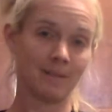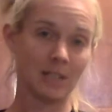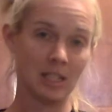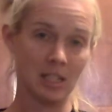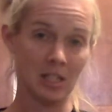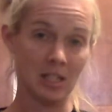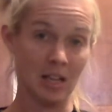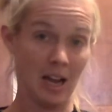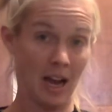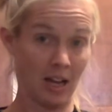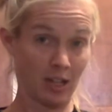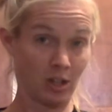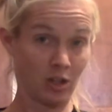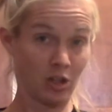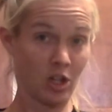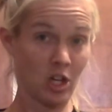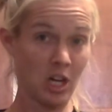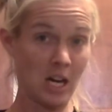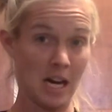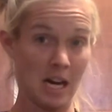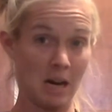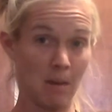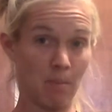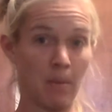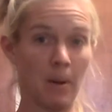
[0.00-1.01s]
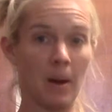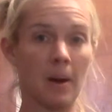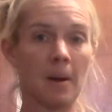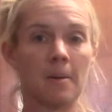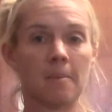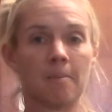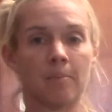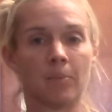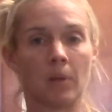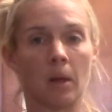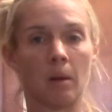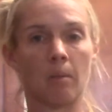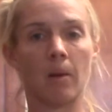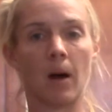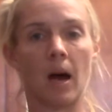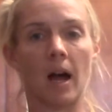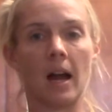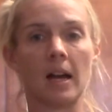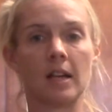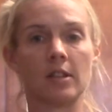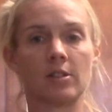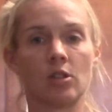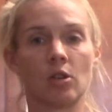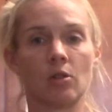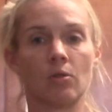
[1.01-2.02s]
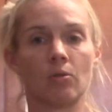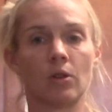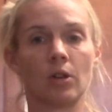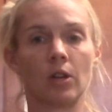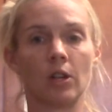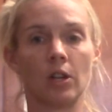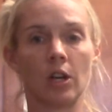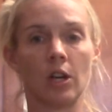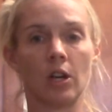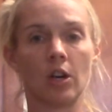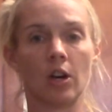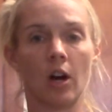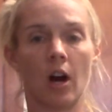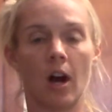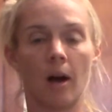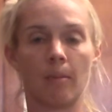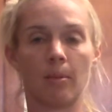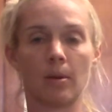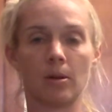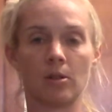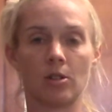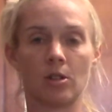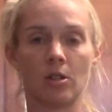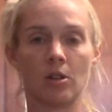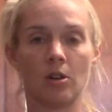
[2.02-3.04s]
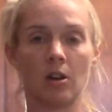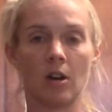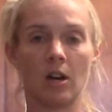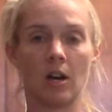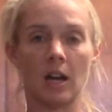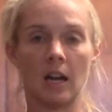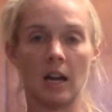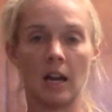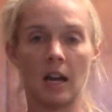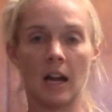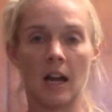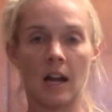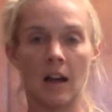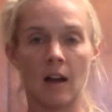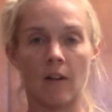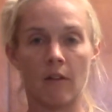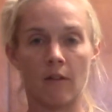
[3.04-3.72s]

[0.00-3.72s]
It's not cheap, but it's a really good opportunity